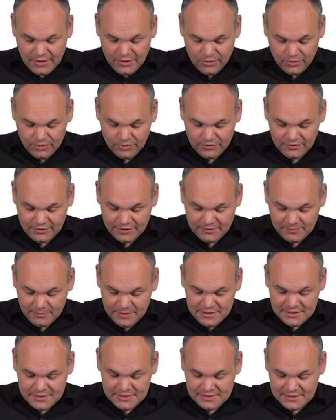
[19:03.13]
And that
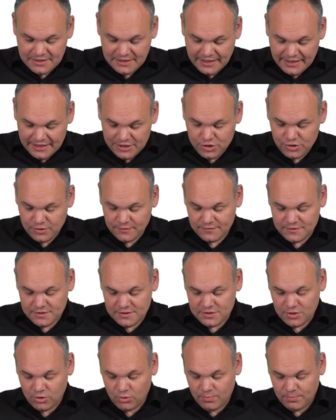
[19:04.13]
means the nature of
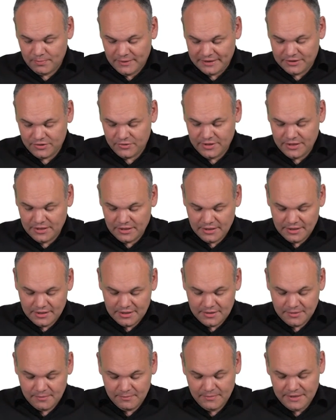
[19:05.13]
this open
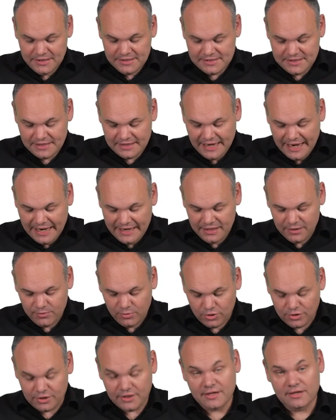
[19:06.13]
material means that
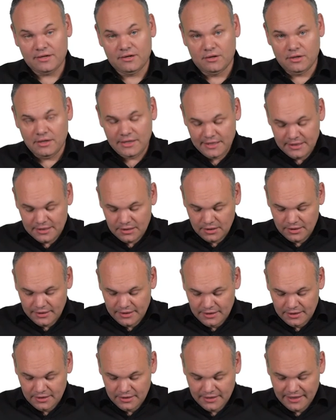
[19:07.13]
anyone can
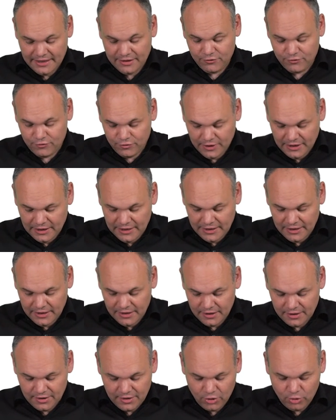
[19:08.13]
legally and
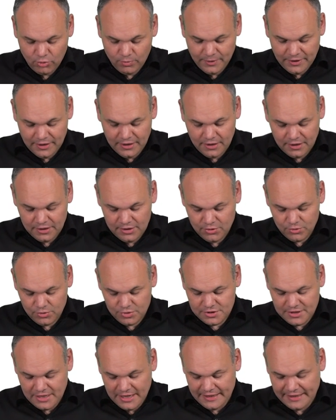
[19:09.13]
freely copy,
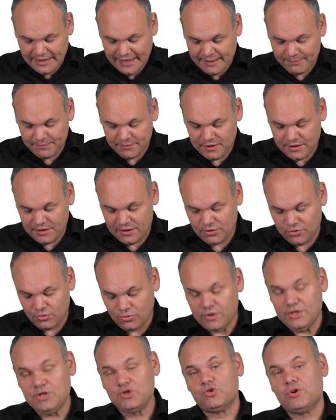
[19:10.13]
use, adapt, and
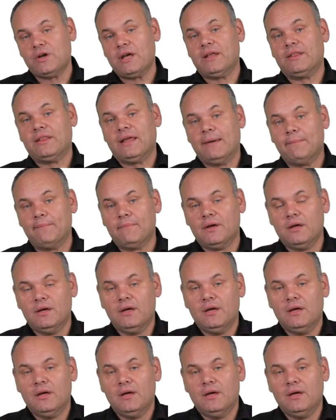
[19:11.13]
reshare them.